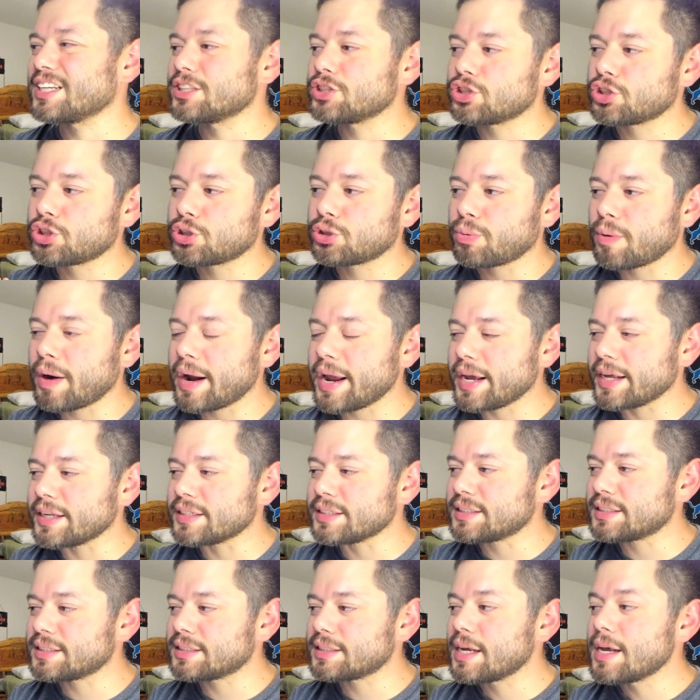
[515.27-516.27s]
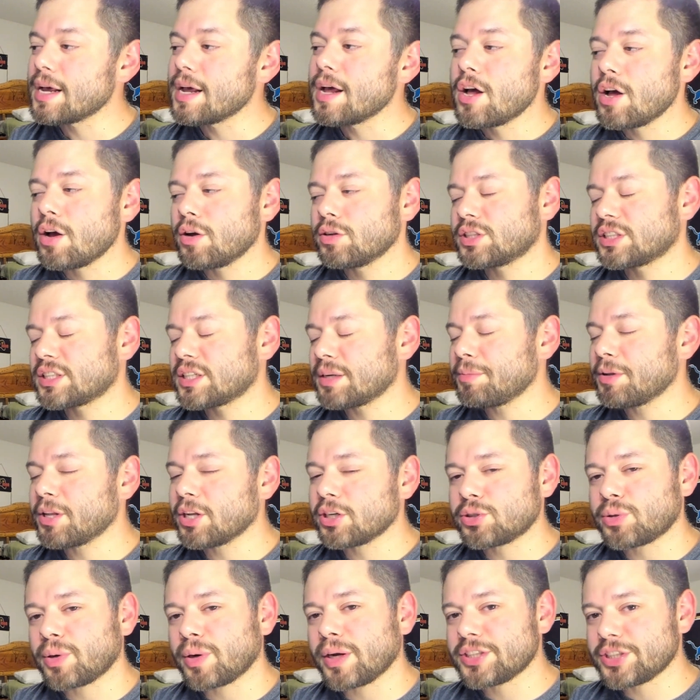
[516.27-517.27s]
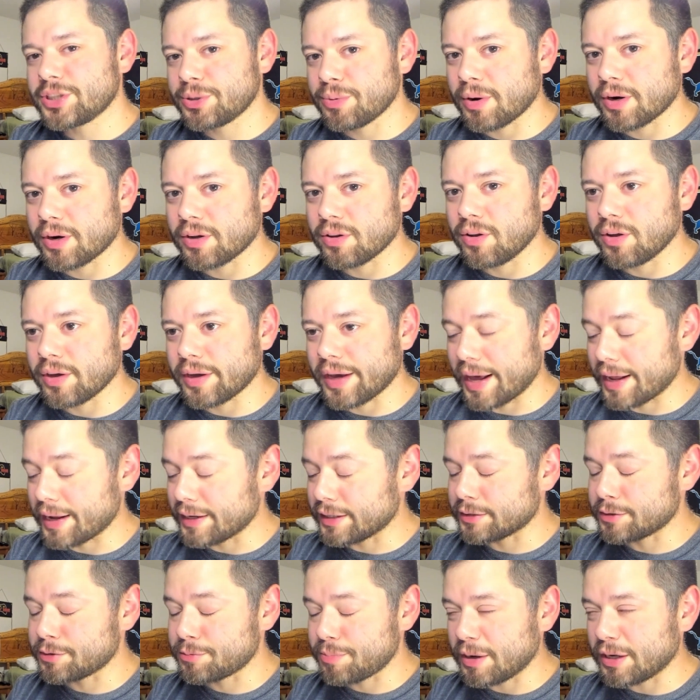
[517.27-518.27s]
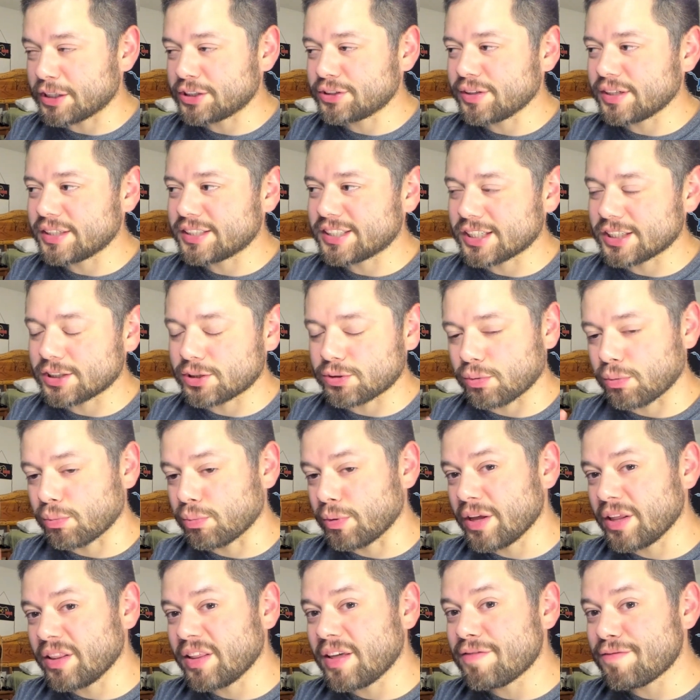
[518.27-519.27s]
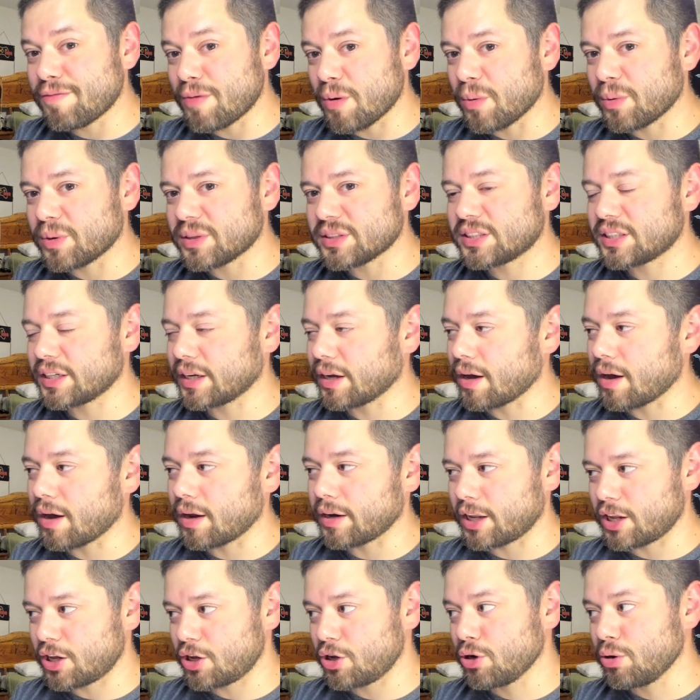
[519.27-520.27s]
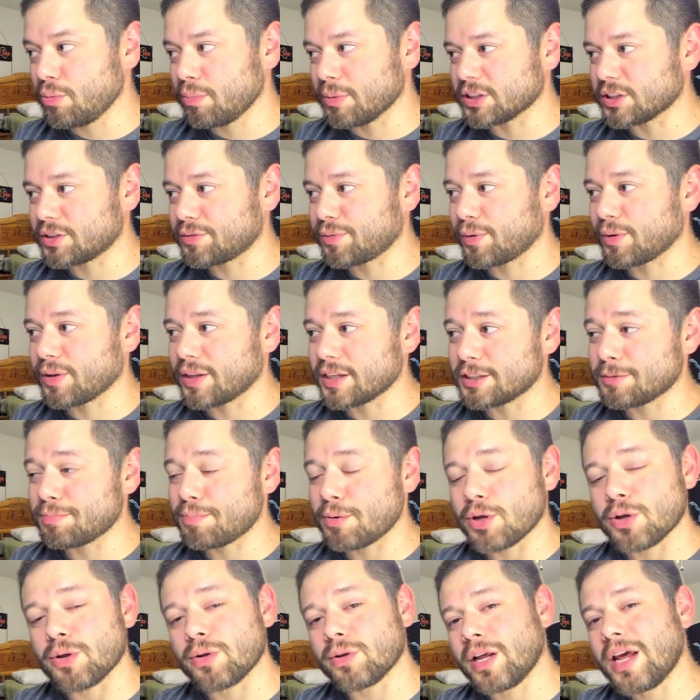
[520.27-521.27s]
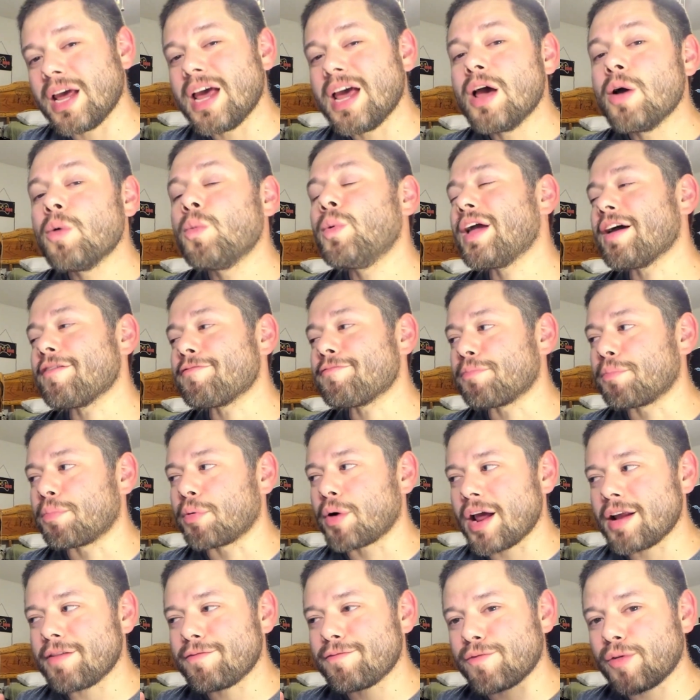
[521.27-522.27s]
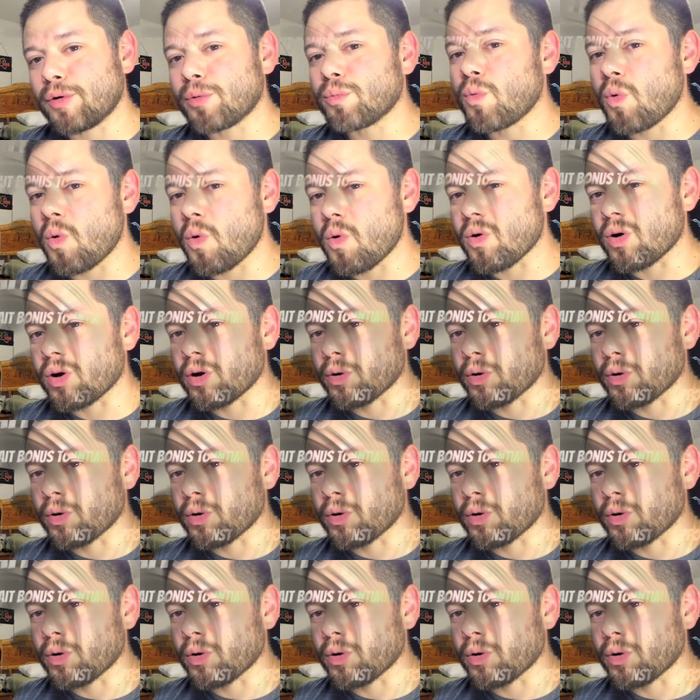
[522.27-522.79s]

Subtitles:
traits, some of the traits you want to look at, especially since we're really focusing on humans for this build, we have Bred for War,